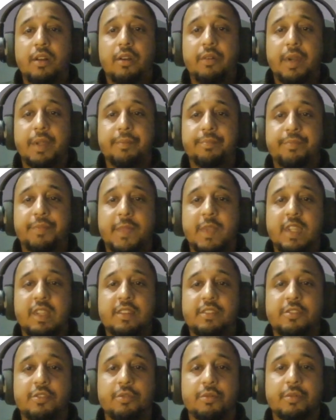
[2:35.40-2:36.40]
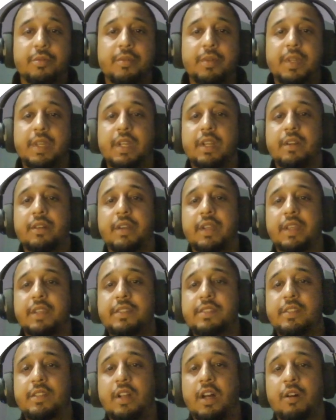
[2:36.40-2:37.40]
All right, so here
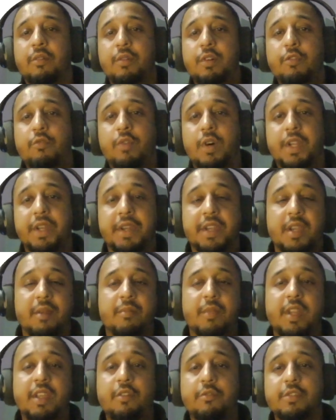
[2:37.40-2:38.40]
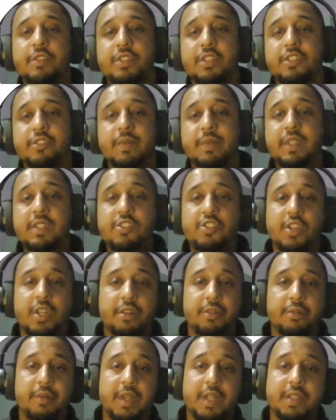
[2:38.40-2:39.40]
is our one-time link which has been
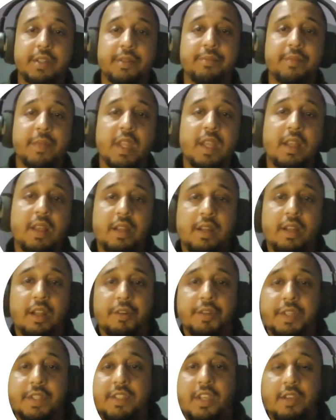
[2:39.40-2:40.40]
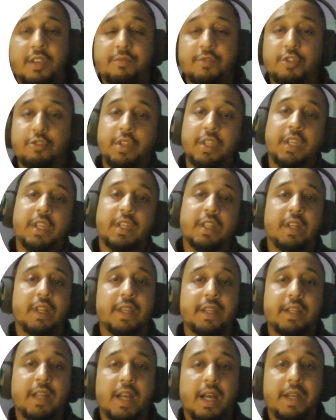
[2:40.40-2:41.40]
generated. Now this gives you the
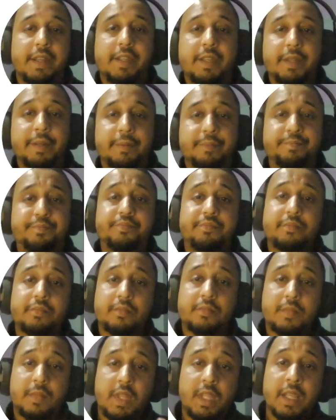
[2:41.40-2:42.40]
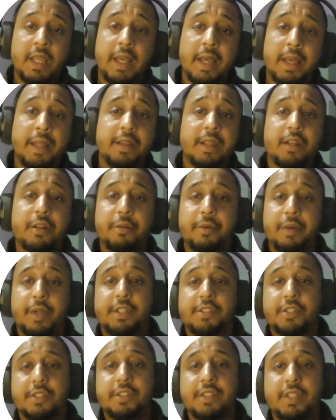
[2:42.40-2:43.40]
link ID and the
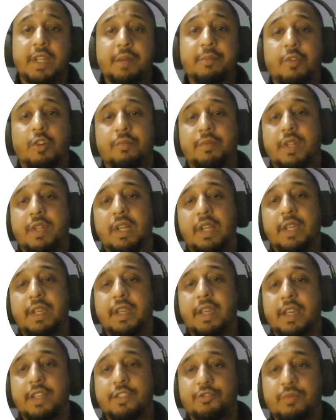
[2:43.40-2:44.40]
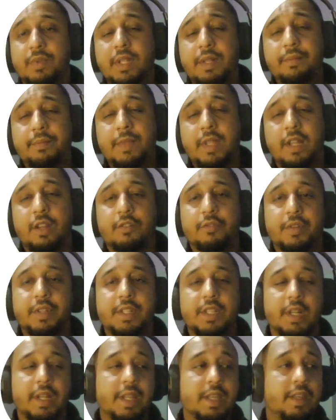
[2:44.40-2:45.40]
creation time of the link as well, along
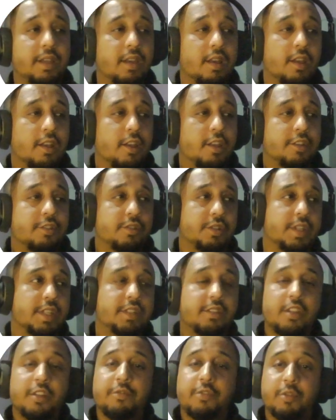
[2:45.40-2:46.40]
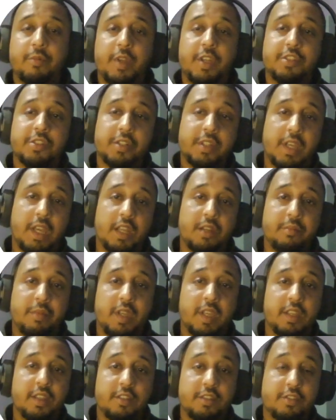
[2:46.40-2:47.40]
with the link. So this information can
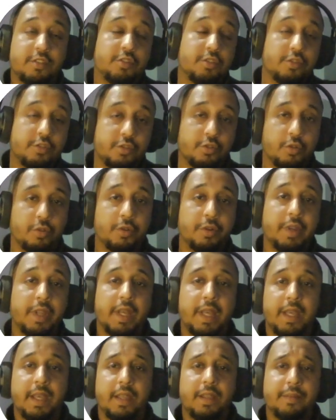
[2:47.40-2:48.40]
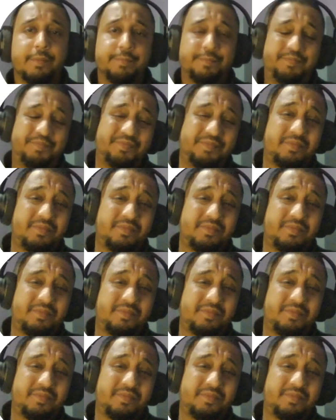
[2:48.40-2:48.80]
be stored and